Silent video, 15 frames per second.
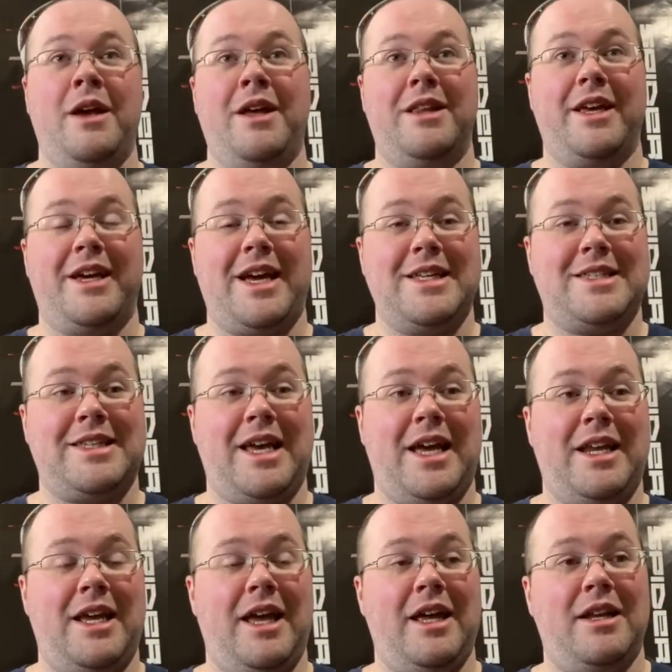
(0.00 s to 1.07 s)
Like I said,
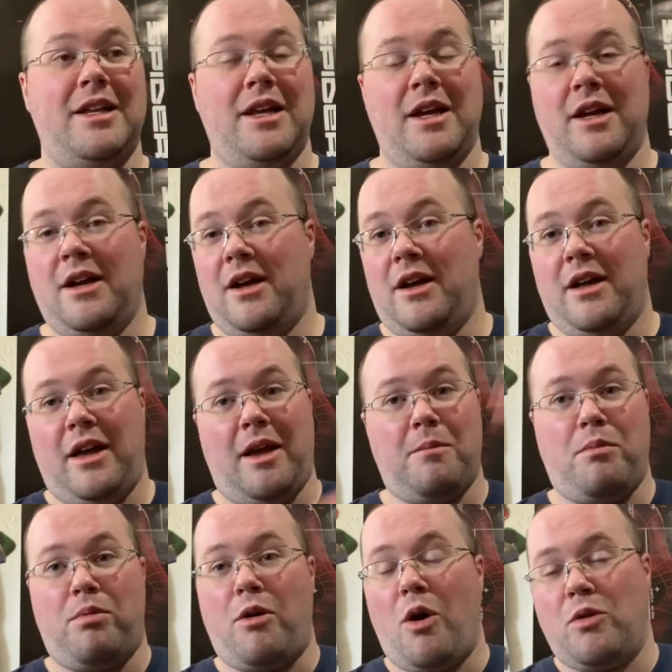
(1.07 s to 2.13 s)
it
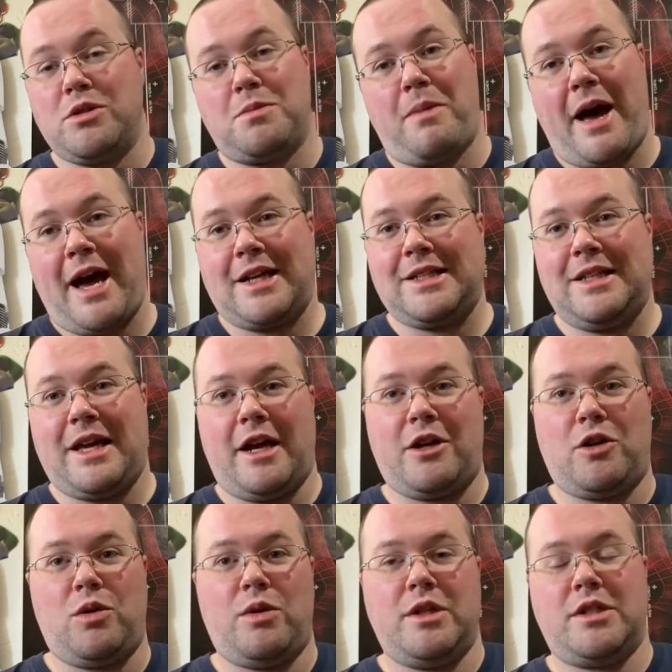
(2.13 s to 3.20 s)
goes back to that
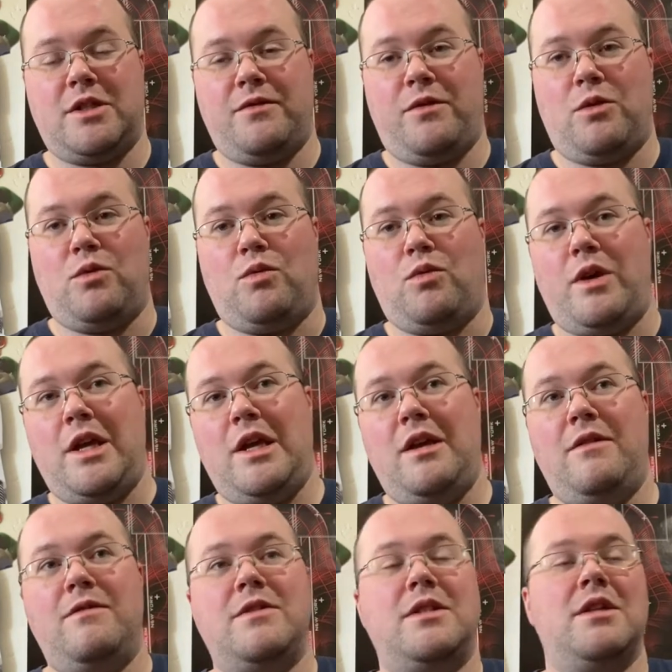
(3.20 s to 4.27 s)
Christopher
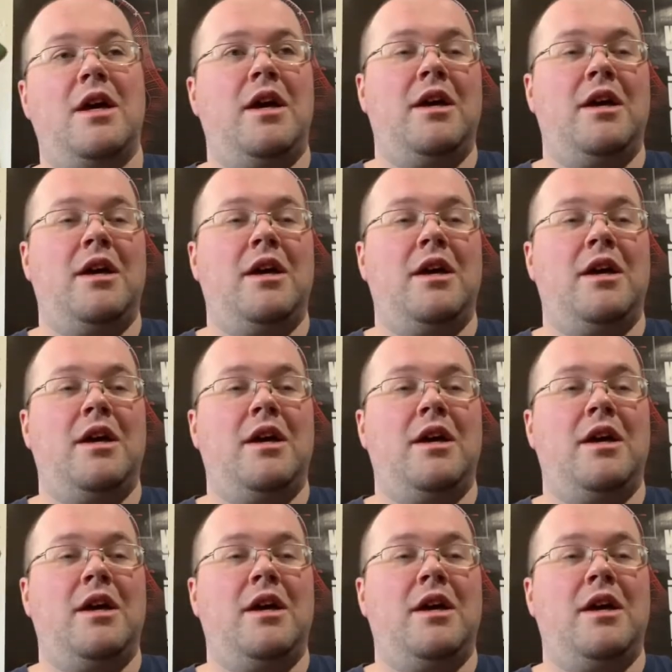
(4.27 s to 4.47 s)
Reeves